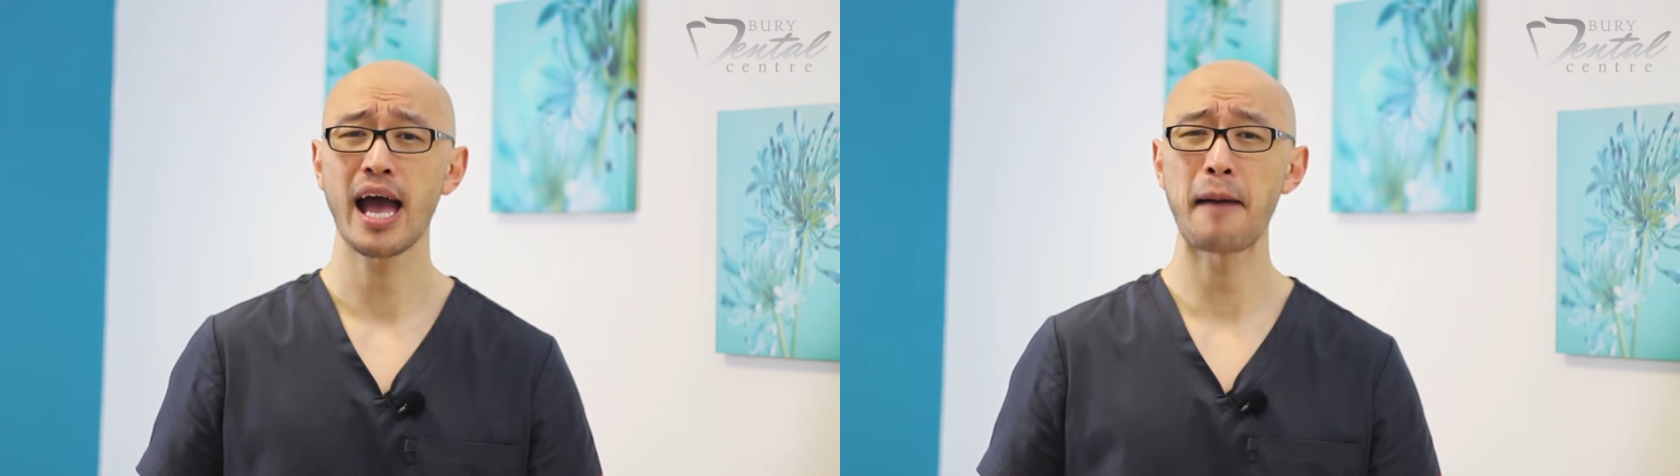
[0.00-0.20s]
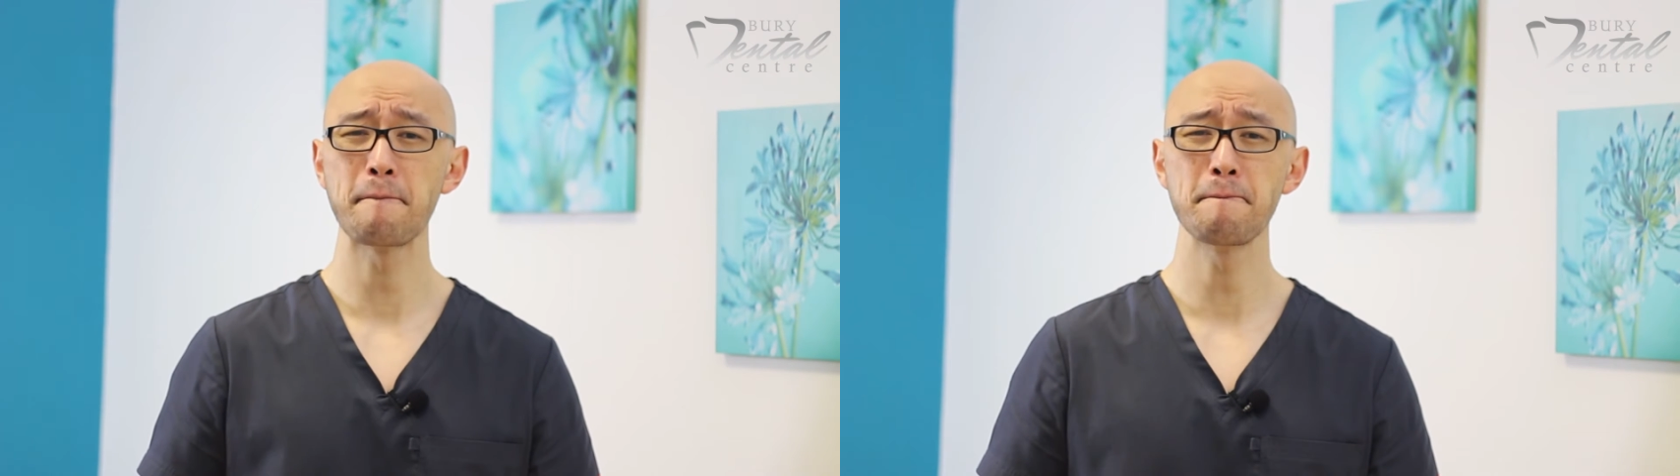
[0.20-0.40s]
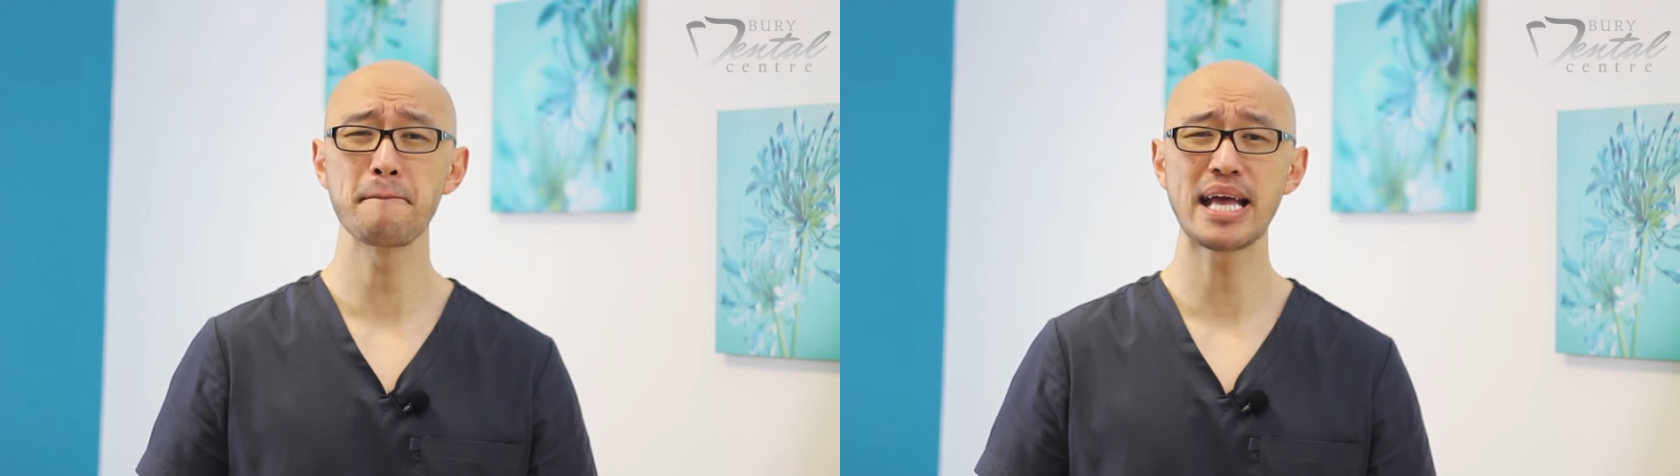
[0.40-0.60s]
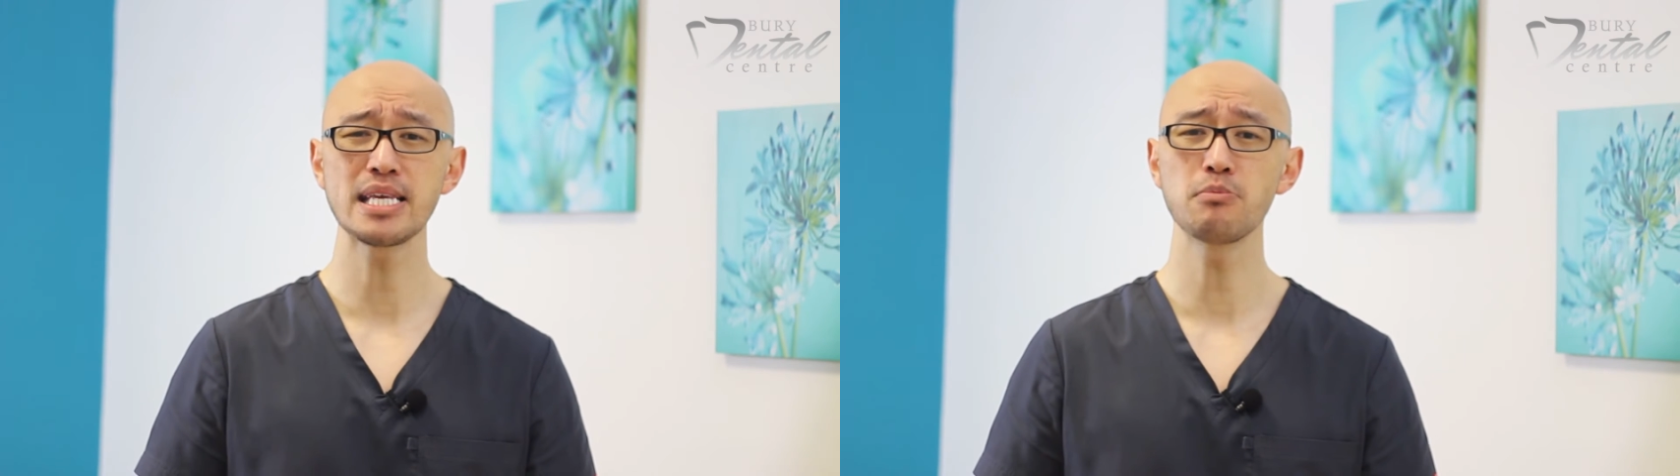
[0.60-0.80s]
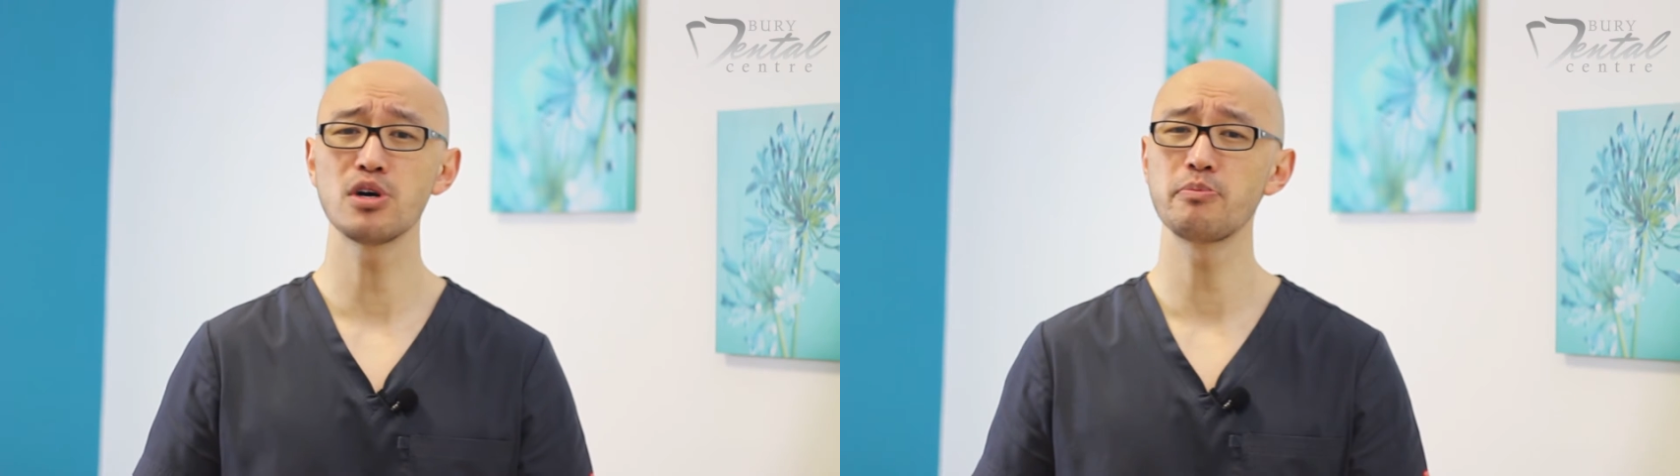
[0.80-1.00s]
and
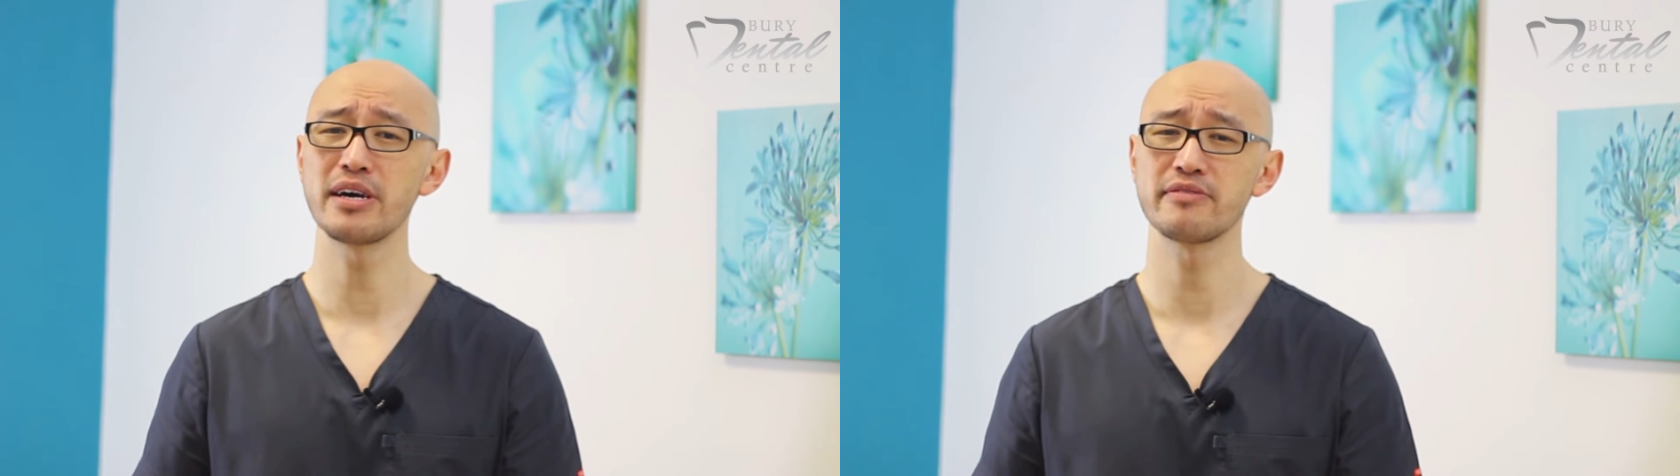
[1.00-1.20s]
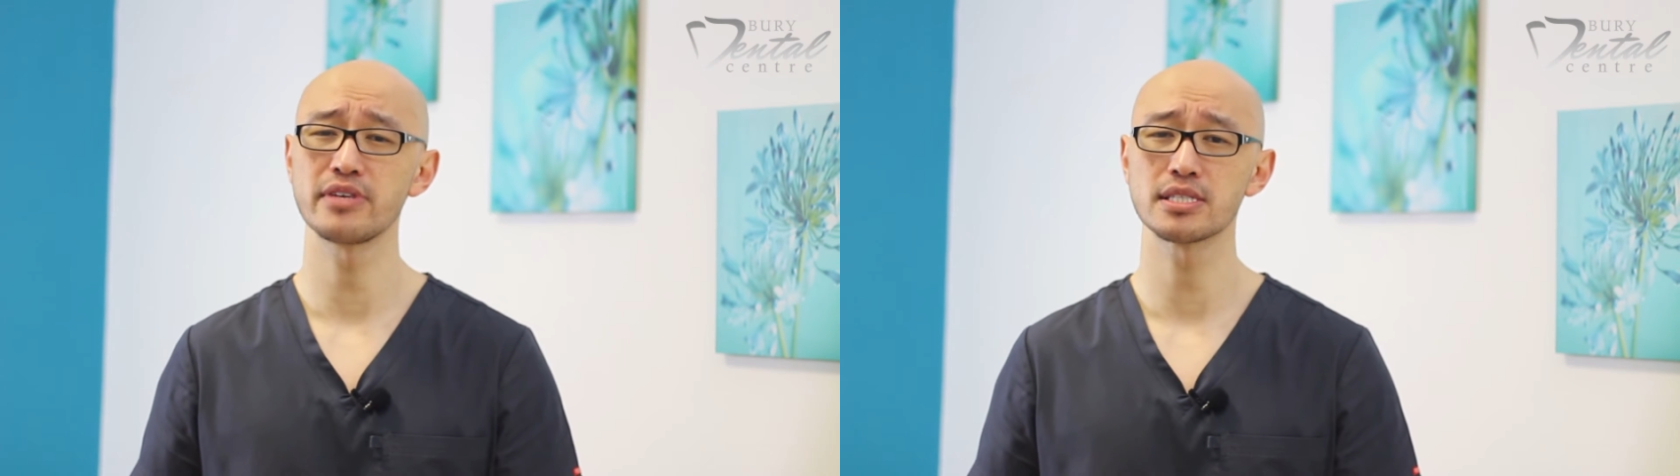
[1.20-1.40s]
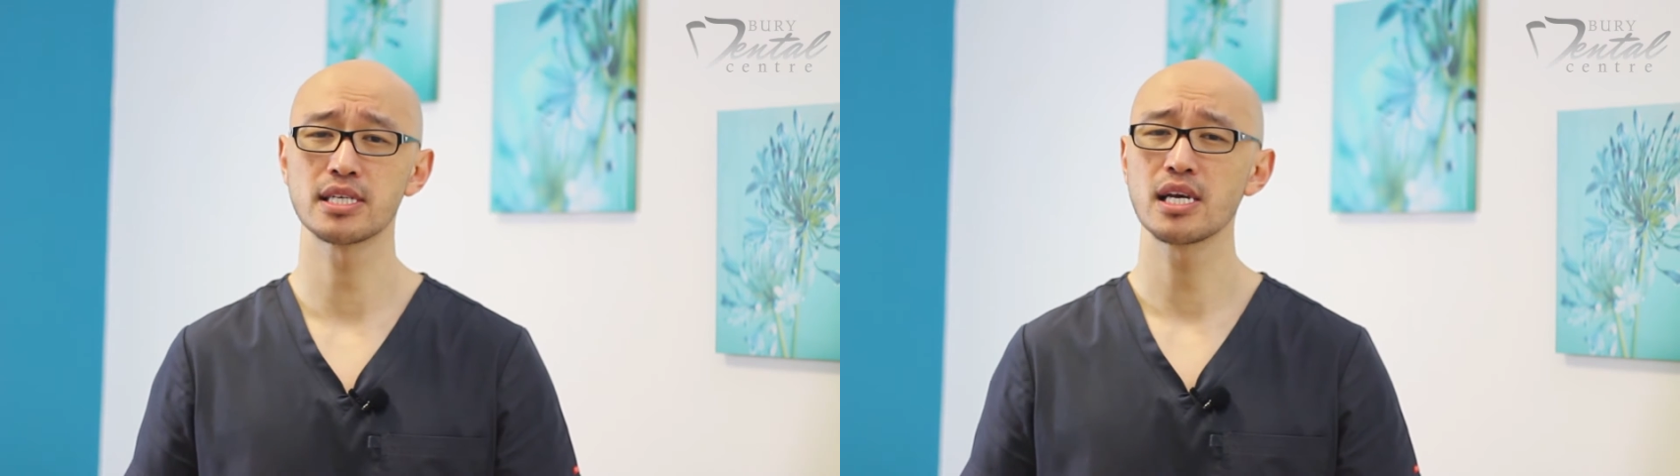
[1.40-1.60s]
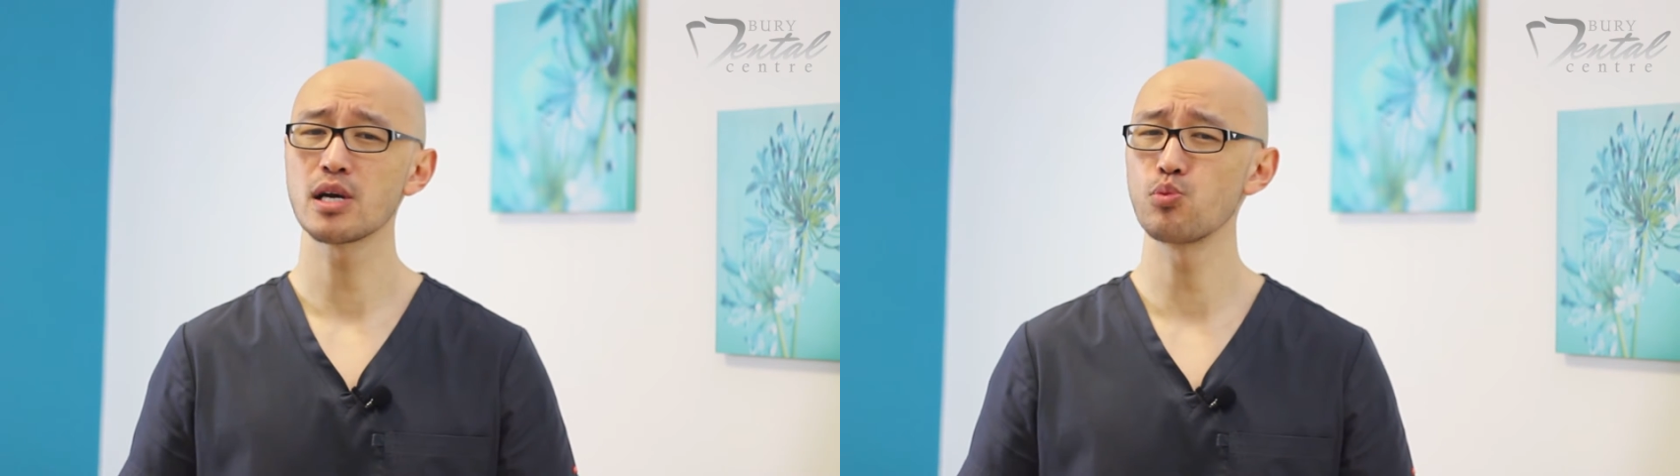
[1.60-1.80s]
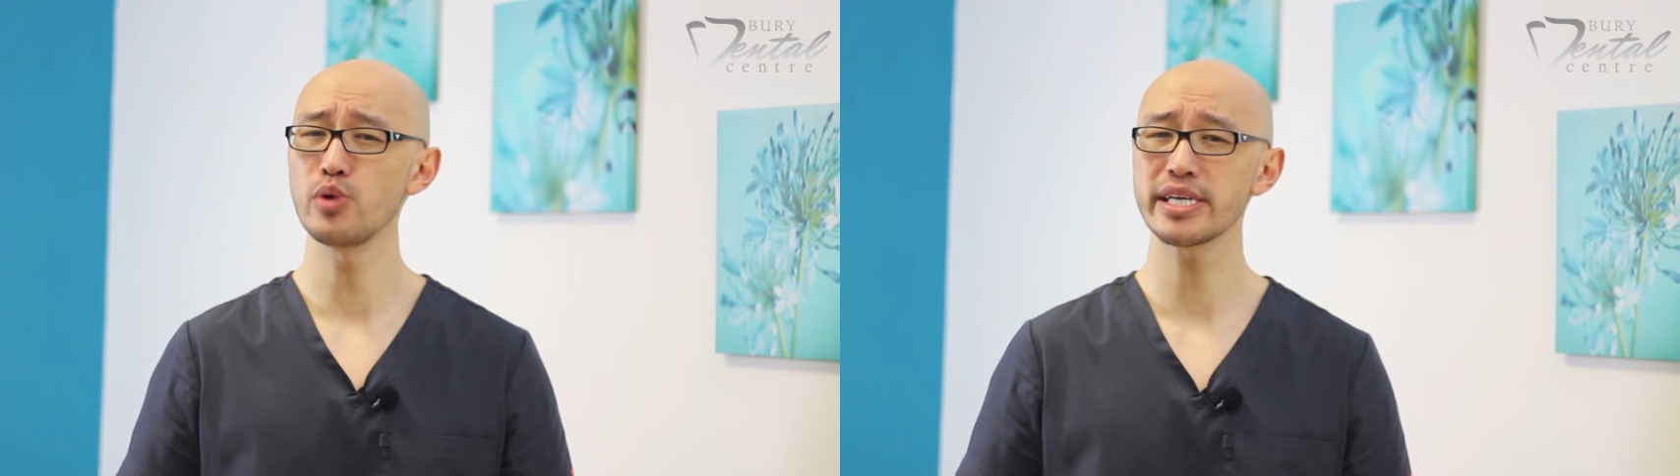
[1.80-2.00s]
many more benefits,
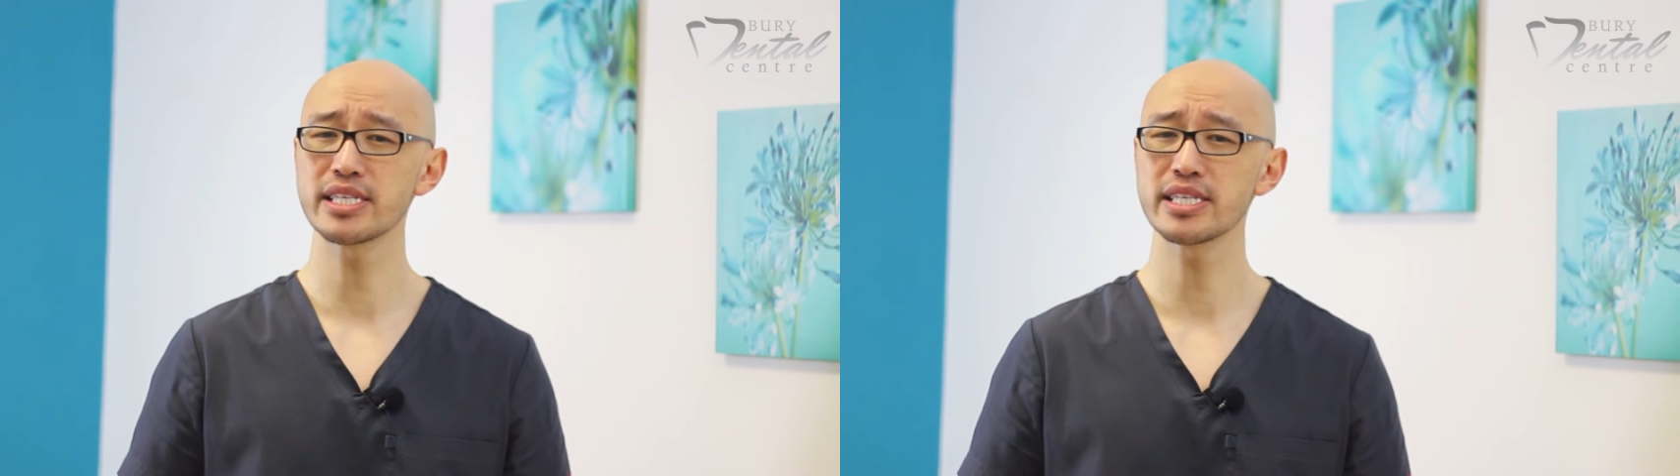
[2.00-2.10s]
and we